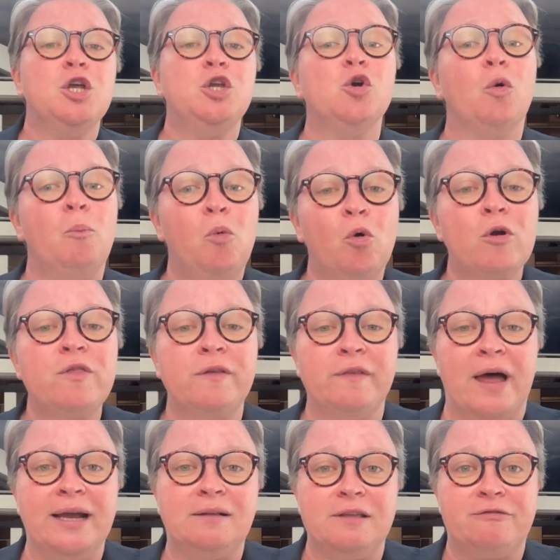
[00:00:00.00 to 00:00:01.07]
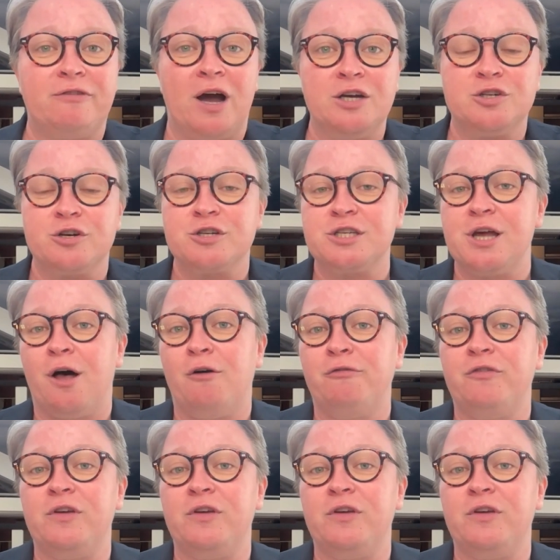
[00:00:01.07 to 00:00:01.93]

you'll more than likely find yourself